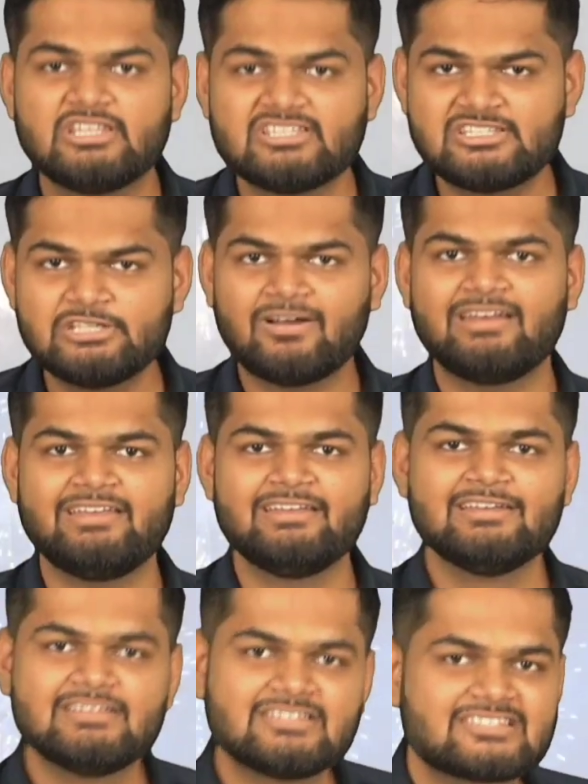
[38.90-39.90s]
This Diwali,
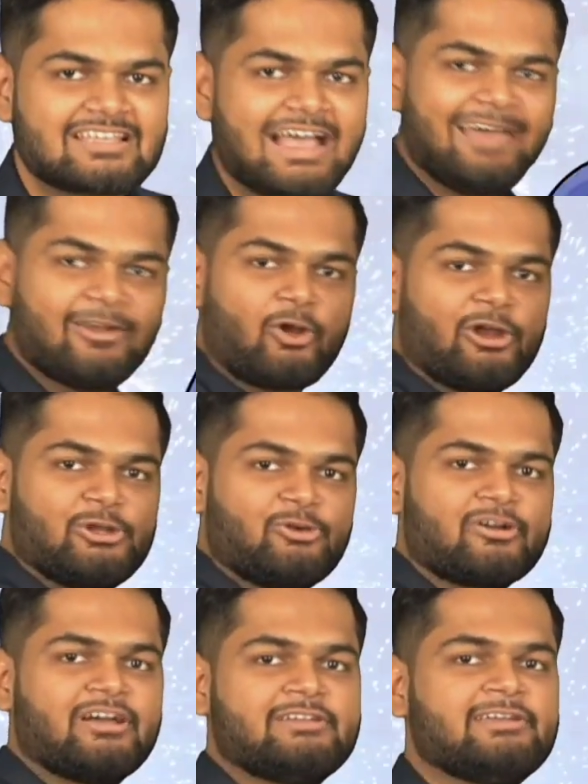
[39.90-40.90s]
skyrocket your
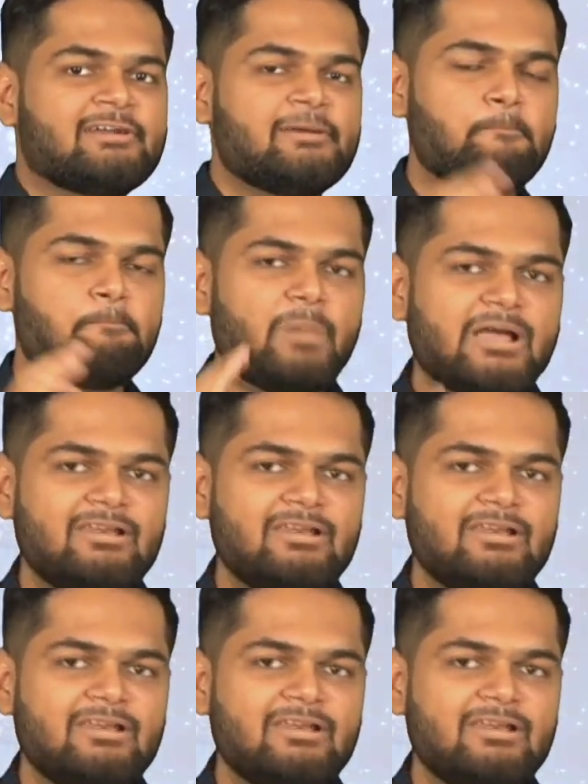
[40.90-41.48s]
career by